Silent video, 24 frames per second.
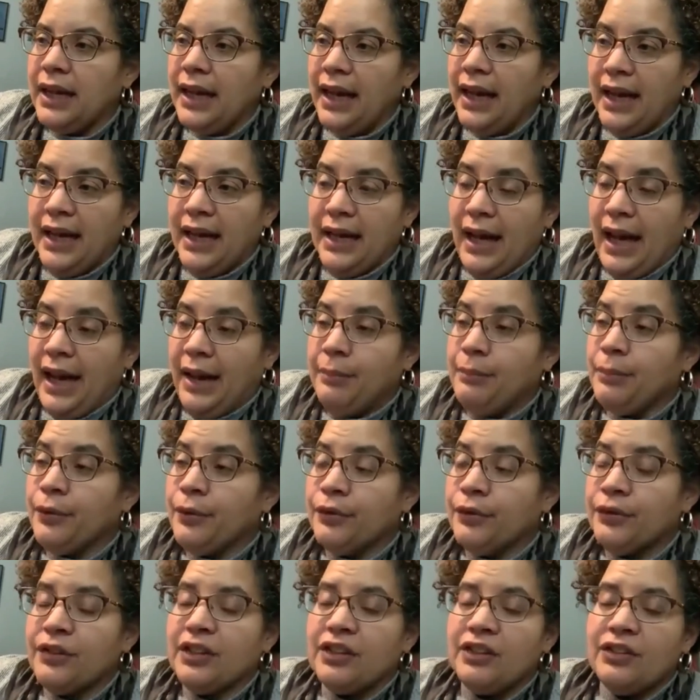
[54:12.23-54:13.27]
I'm
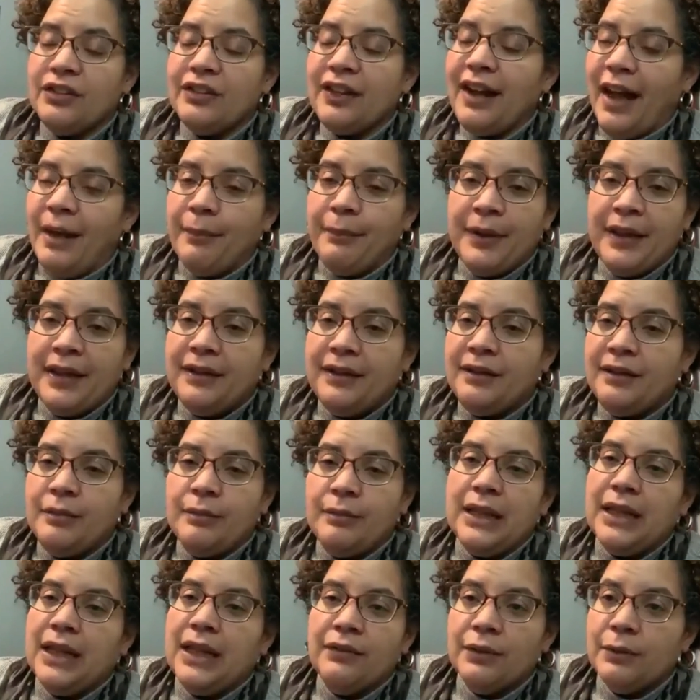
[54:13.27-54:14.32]
personally just happy to
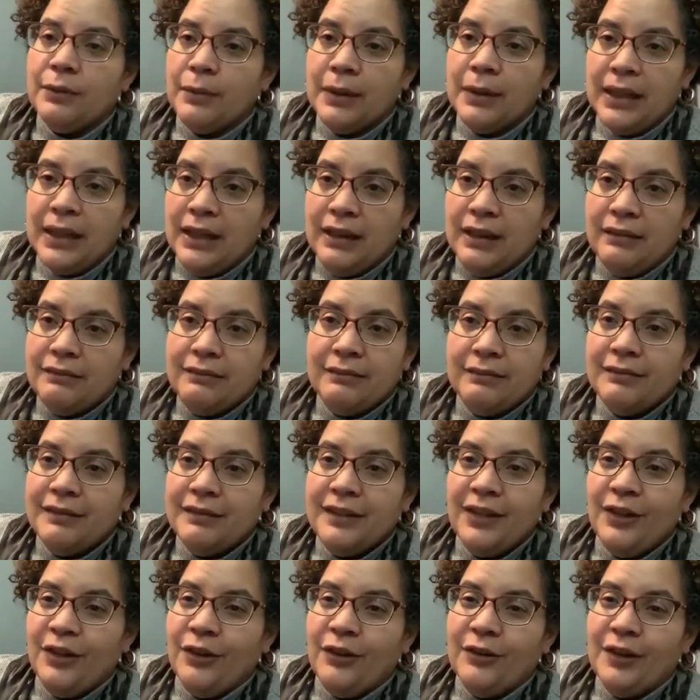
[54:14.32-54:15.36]
meet everybody. You
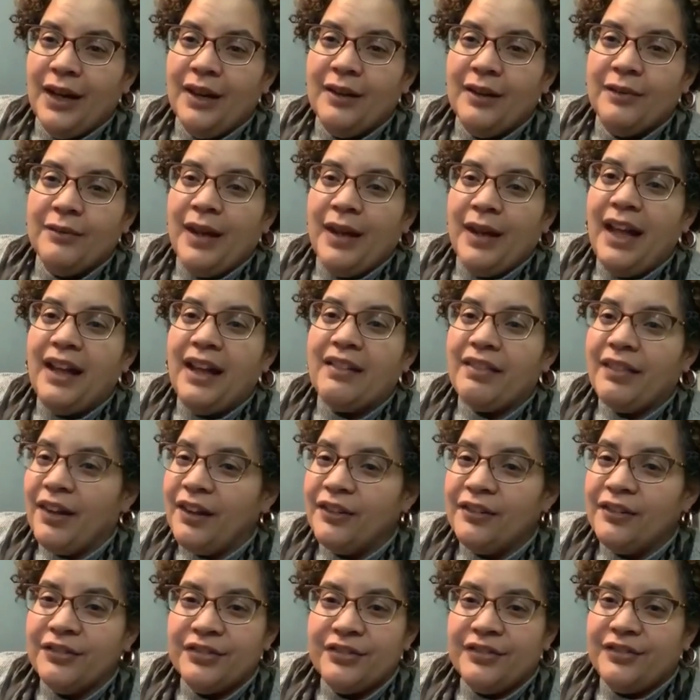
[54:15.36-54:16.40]
know, I love
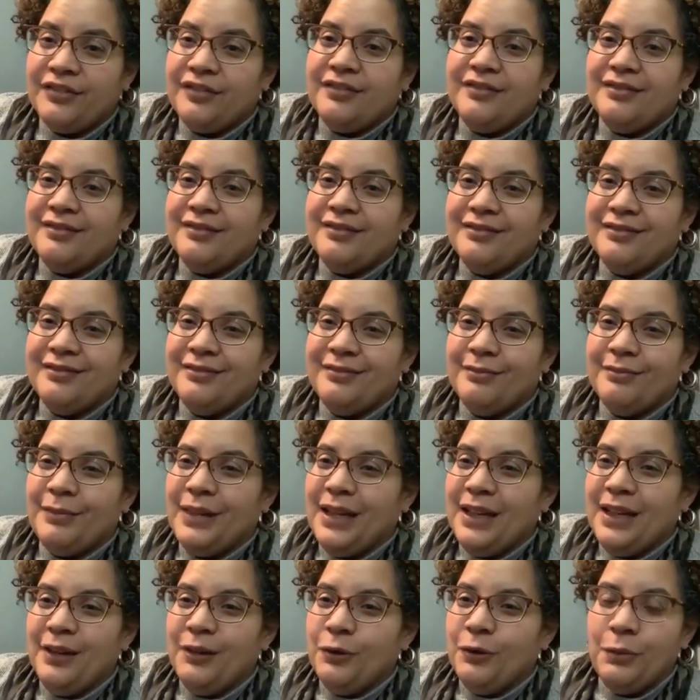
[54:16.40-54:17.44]

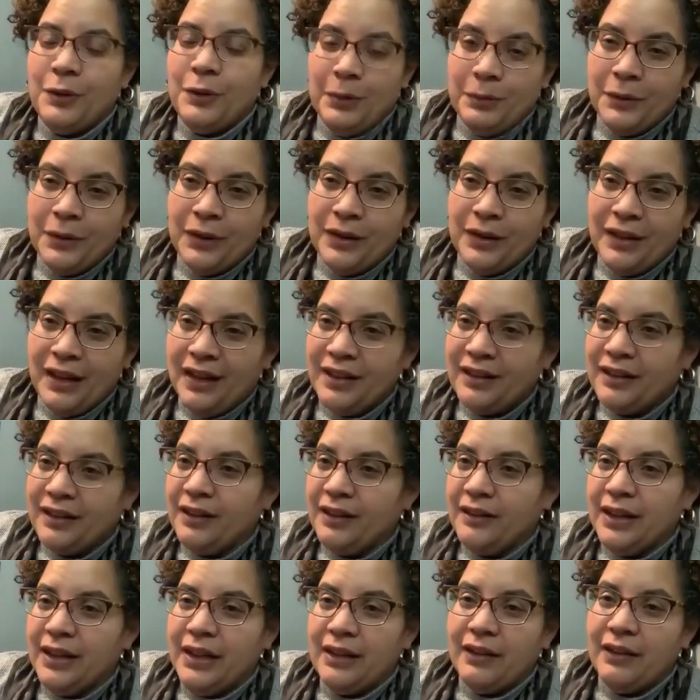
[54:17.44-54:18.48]
meeting new people. I
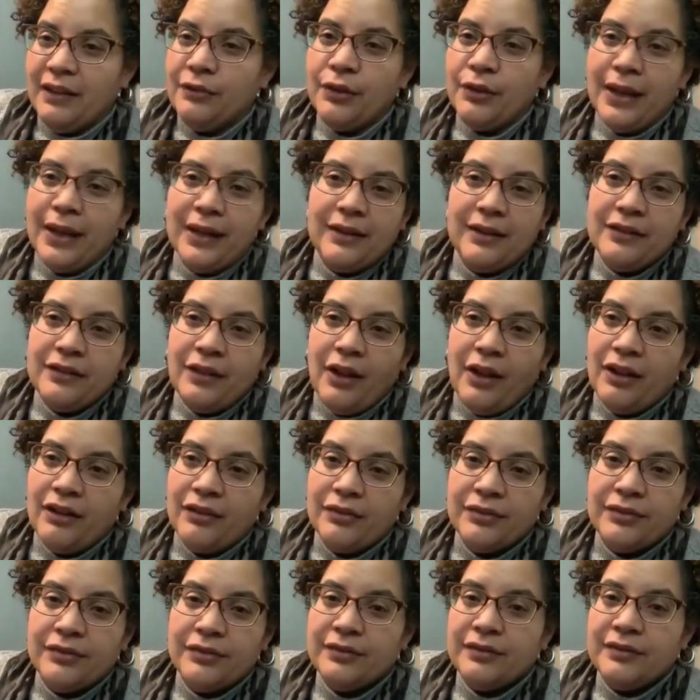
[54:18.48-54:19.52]
love trying to solve
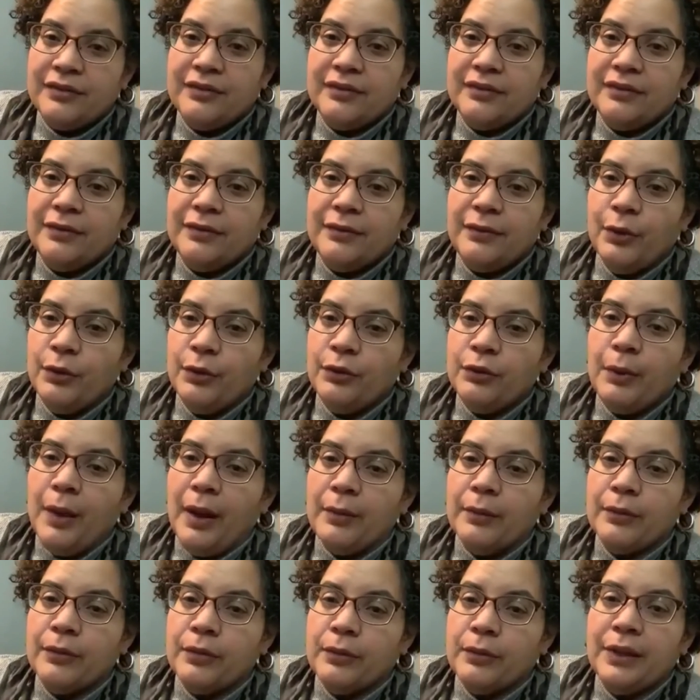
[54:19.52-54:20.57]
folks'
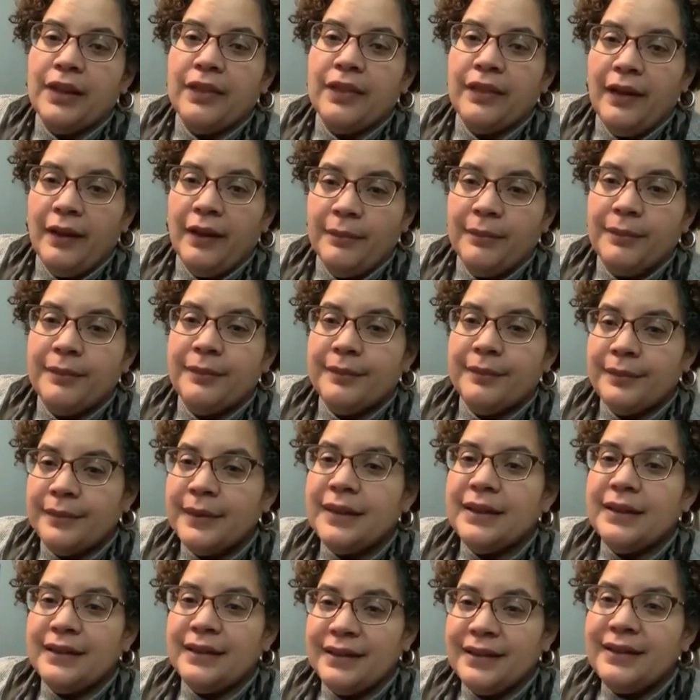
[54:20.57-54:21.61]
problems with them.
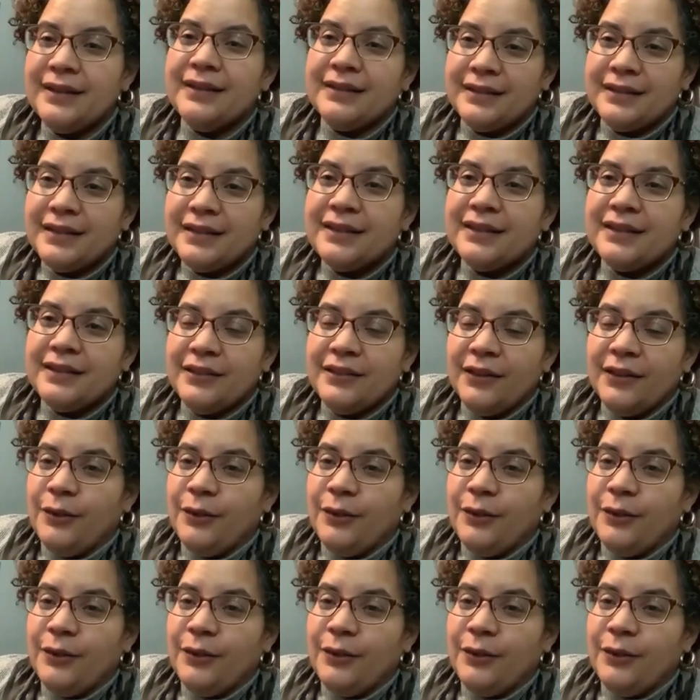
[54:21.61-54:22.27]
So